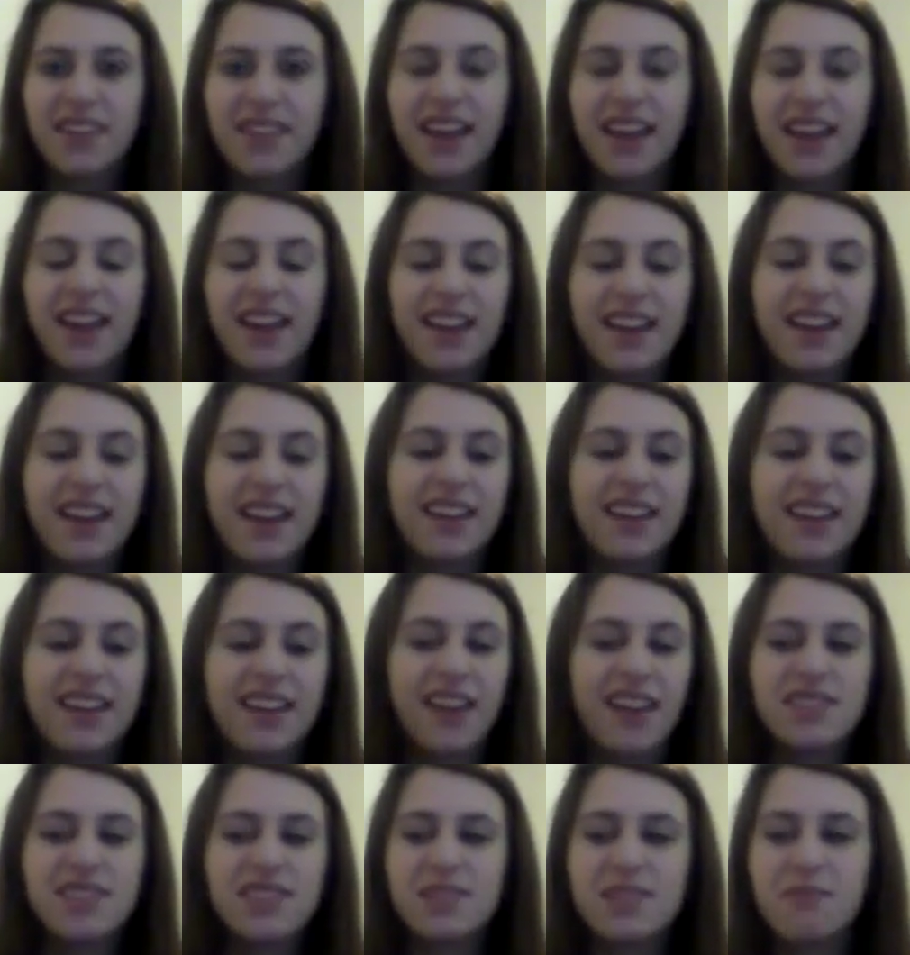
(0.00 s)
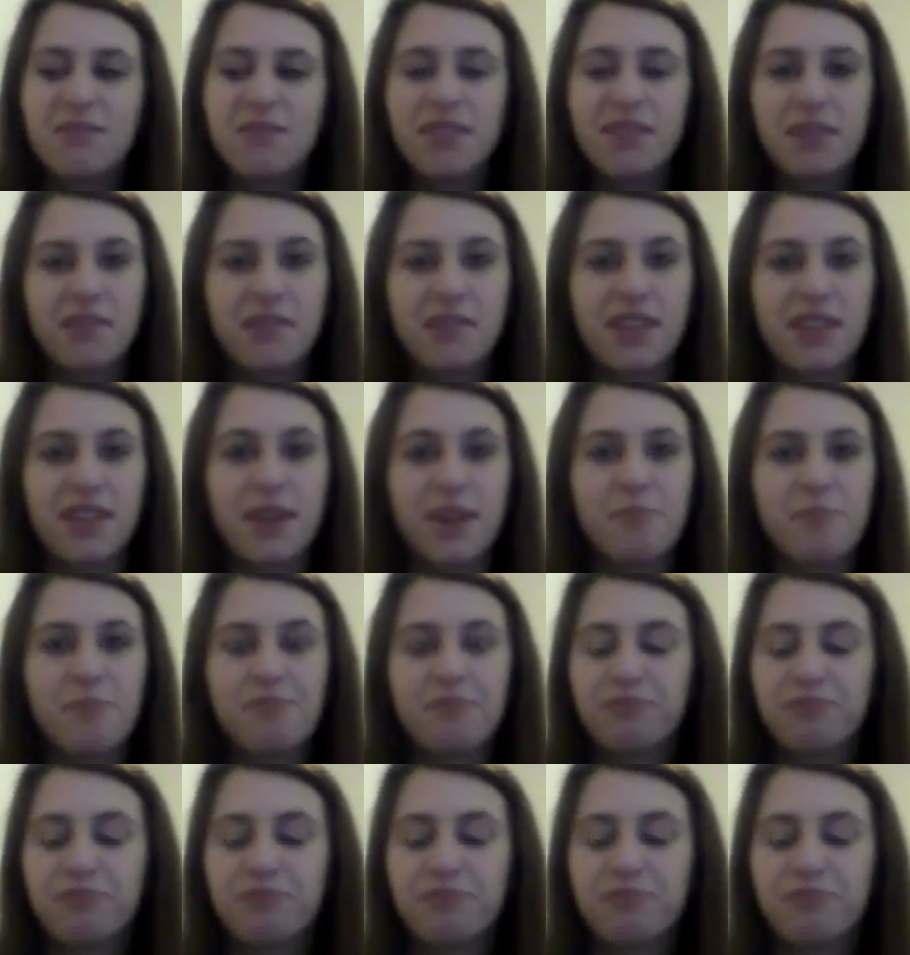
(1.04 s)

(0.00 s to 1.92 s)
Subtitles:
and have some fun with it.